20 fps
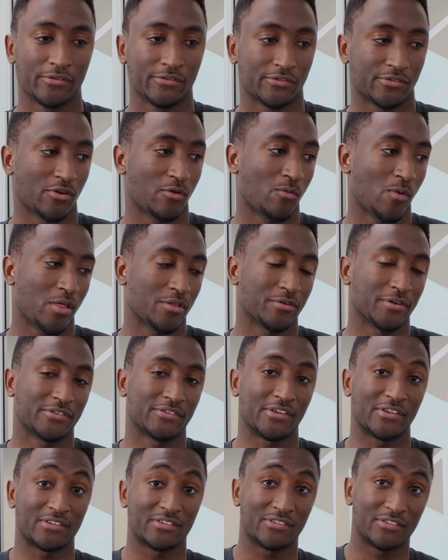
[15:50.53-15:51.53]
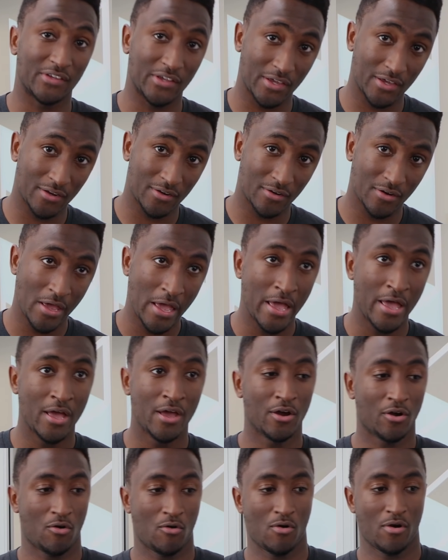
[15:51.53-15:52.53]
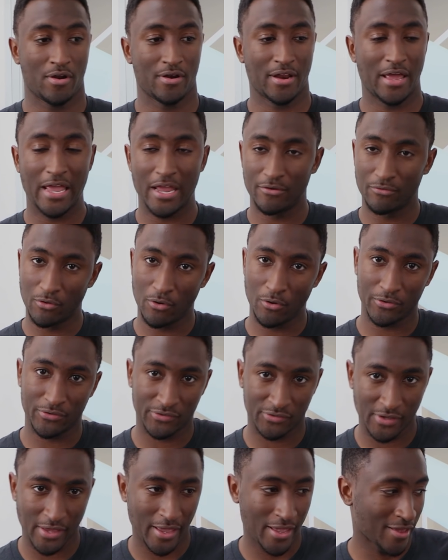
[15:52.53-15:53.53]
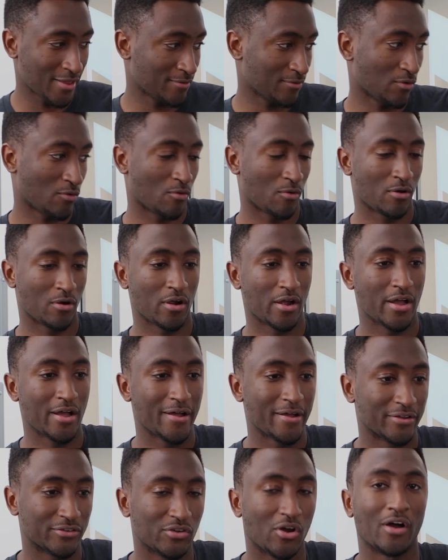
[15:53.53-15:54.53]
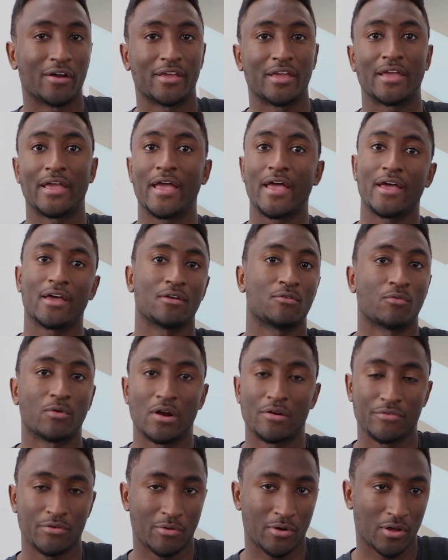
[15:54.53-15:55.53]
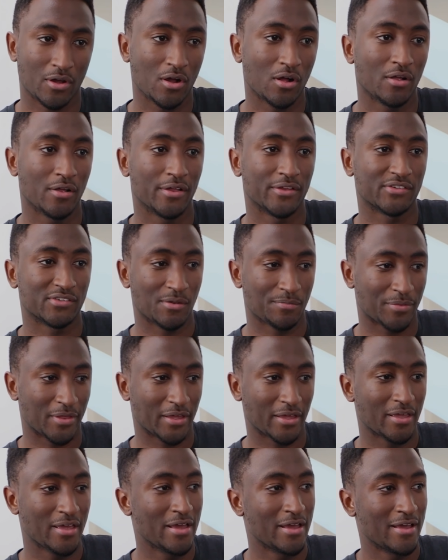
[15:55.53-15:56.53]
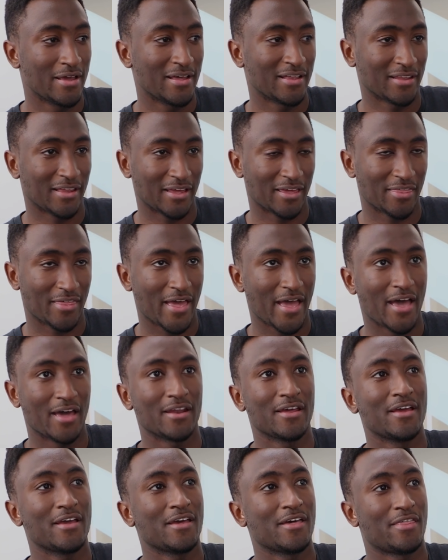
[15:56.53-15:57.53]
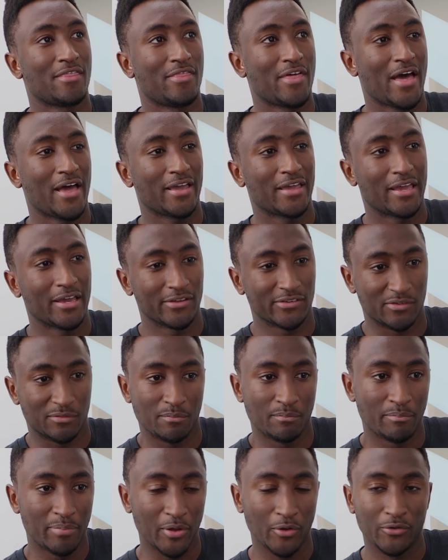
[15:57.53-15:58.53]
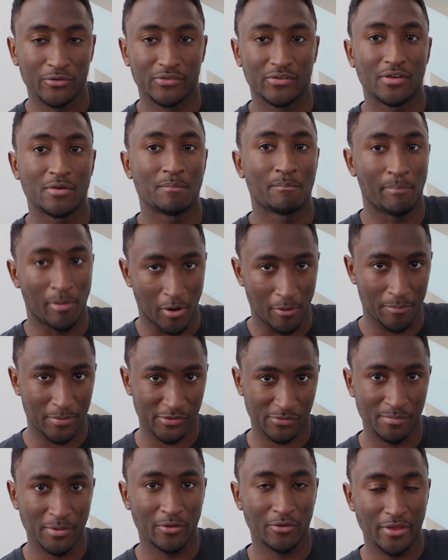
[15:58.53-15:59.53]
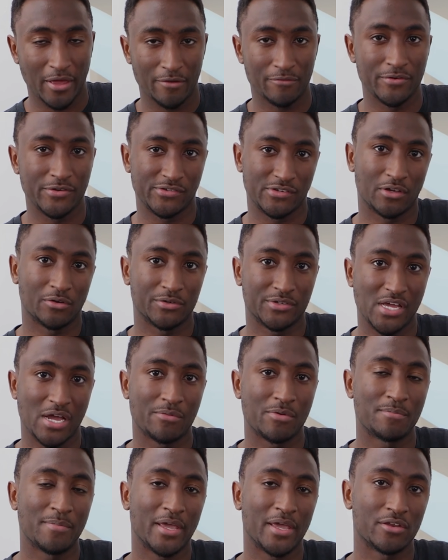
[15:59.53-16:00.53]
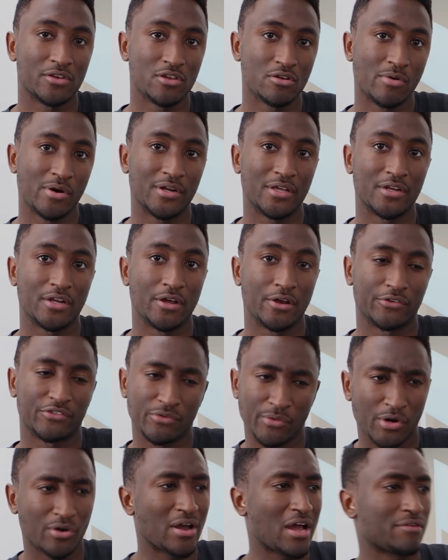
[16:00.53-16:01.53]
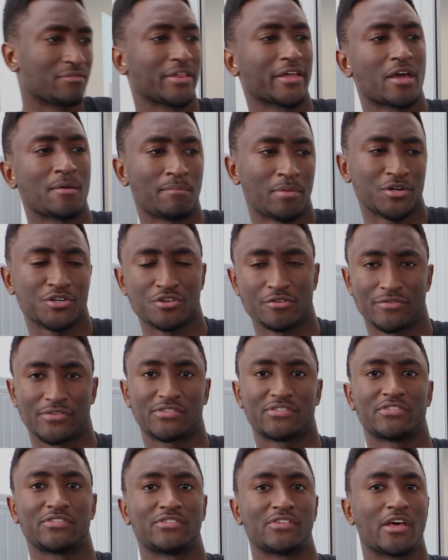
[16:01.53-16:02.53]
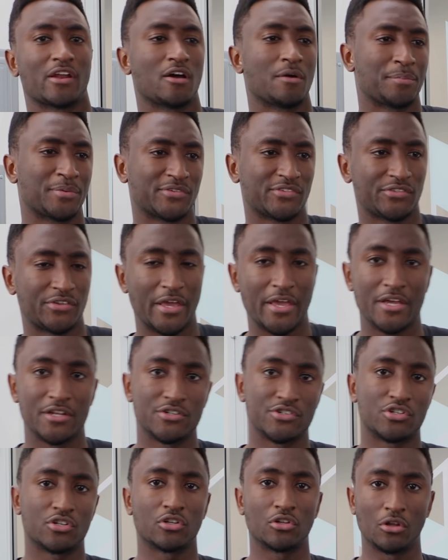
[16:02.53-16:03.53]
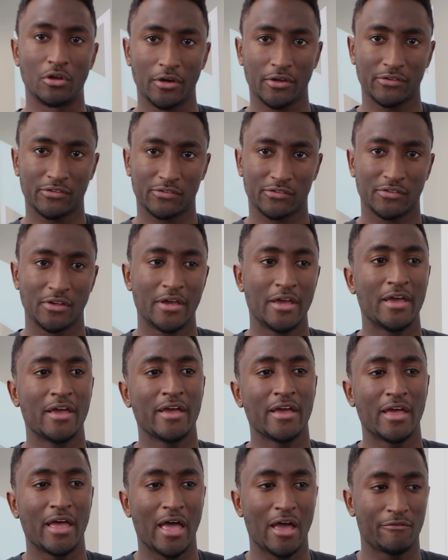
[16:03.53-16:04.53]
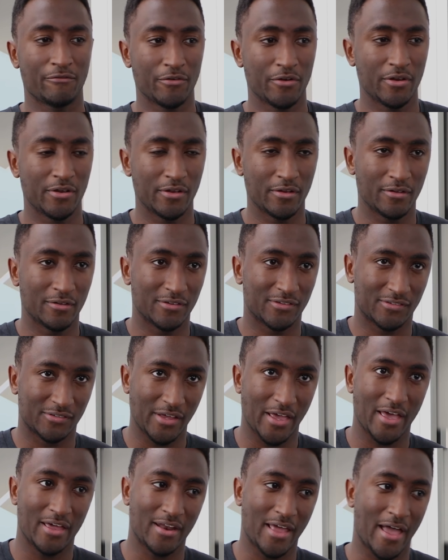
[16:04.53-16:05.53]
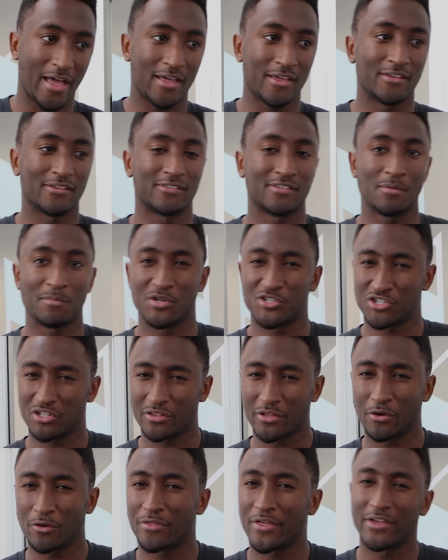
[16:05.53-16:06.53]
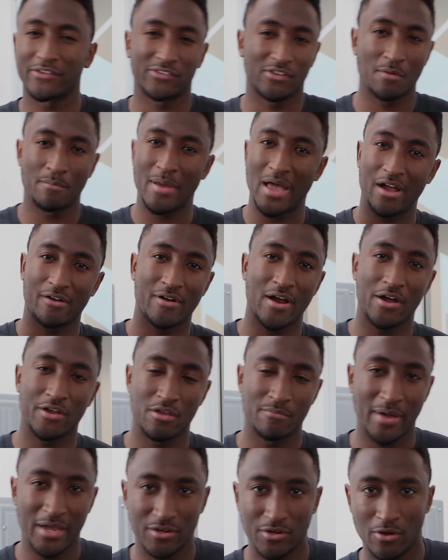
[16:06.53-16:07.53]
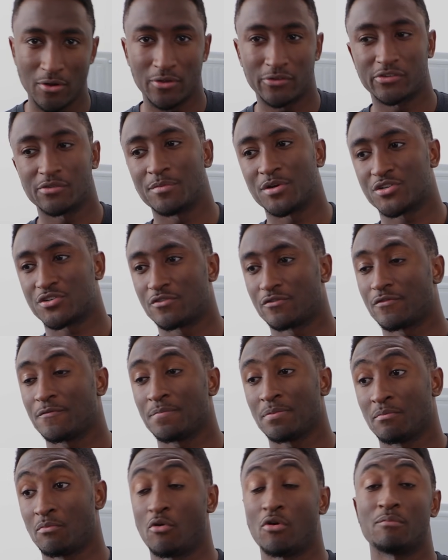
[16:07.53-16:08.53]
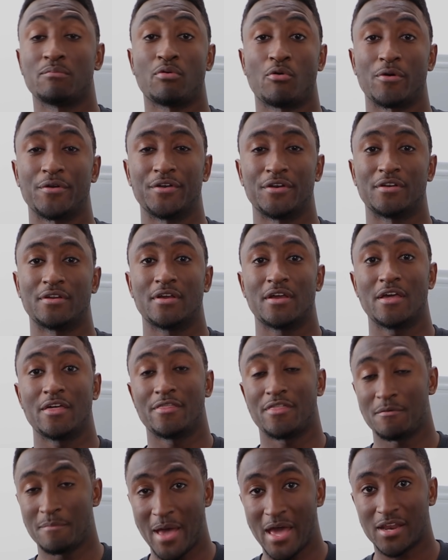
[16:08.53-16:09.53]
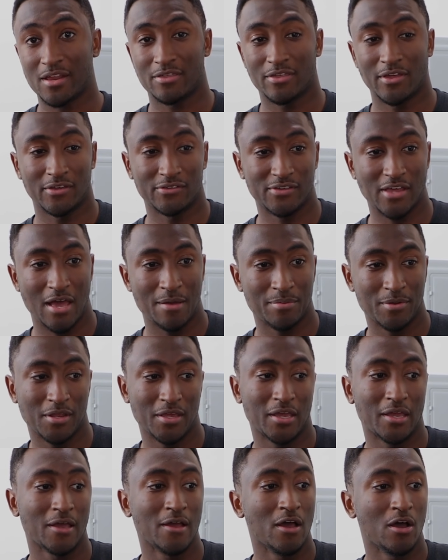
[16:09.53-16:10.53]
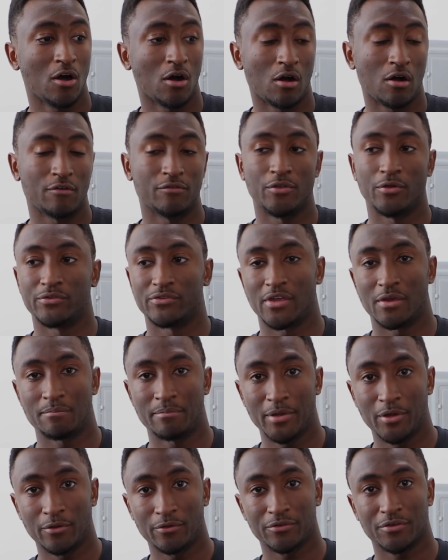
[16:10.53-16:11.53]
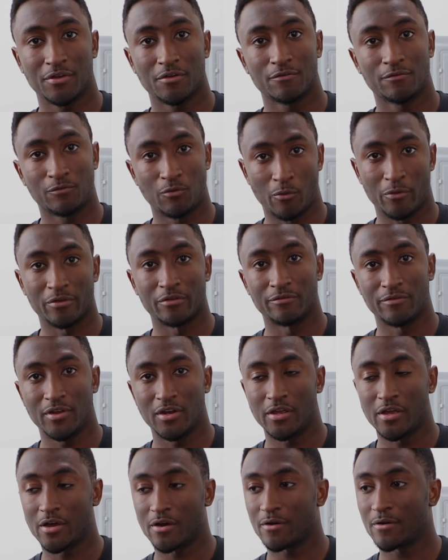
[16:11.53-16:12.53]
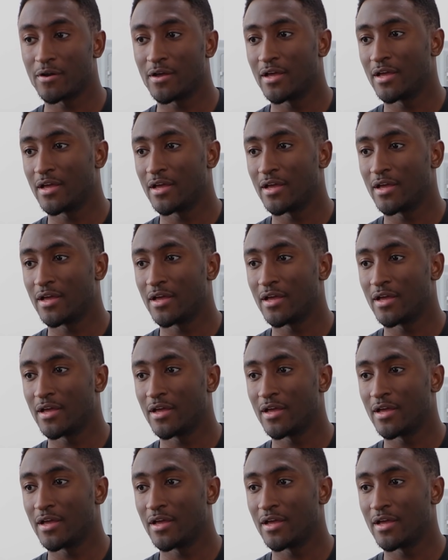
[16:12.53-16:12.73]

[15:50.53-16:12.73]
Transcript: So whether it's a scene or an A-roll set or a talking head, or whatever you want to call it, something like that, that gets built, purpose-built every single time we a new one in here. So we don't have like a bunch of set-up staged looks. Every set has a bunch of little things in the background you might notice, a bunch of more important thematic things happening. All of those get built for the video.